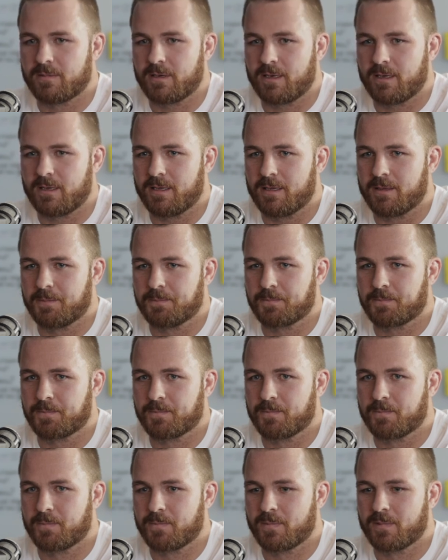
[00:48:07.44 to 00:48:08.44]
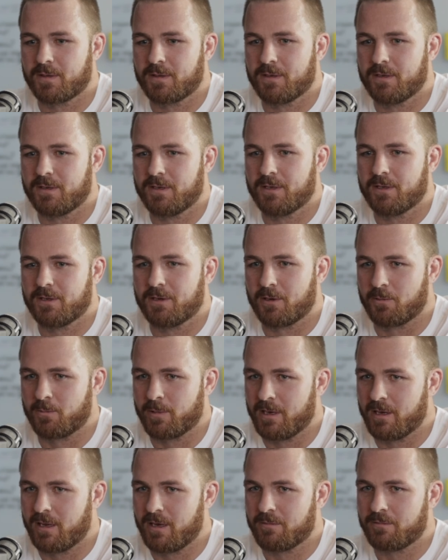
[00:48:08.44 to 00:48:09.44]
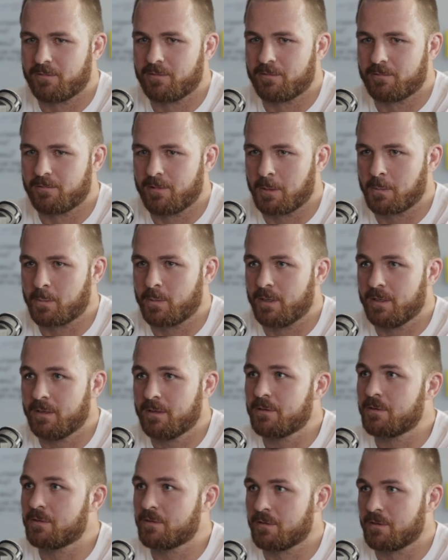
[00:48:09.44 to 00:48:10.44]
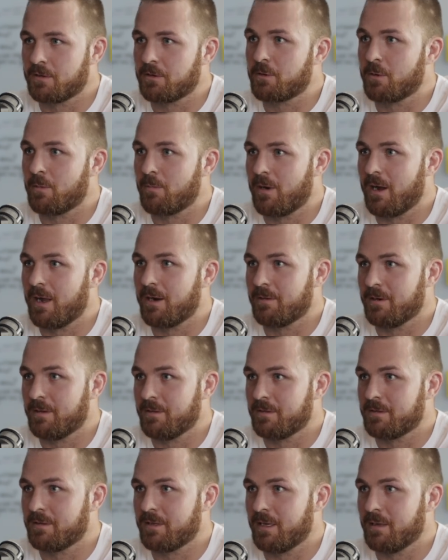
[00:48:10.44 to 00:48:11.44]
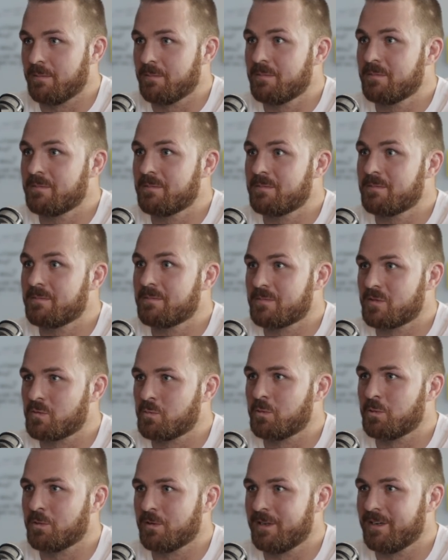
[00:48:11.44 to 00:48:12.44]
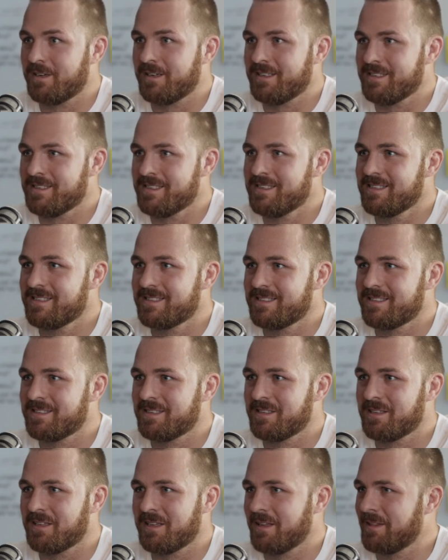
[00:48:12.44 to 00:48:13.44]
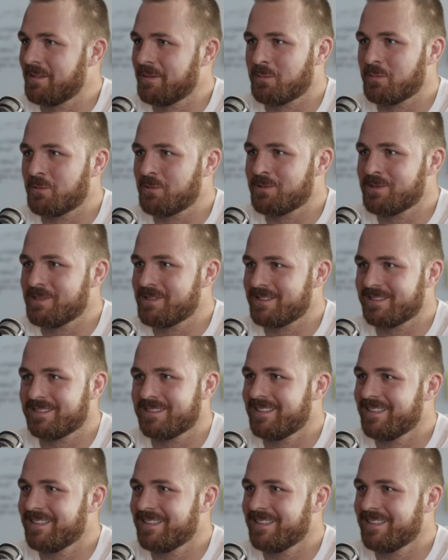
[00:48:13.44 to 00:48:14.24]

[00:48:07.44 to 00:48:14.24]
like we love rugby because of the camaraderie and the team sport that it is, and the boys.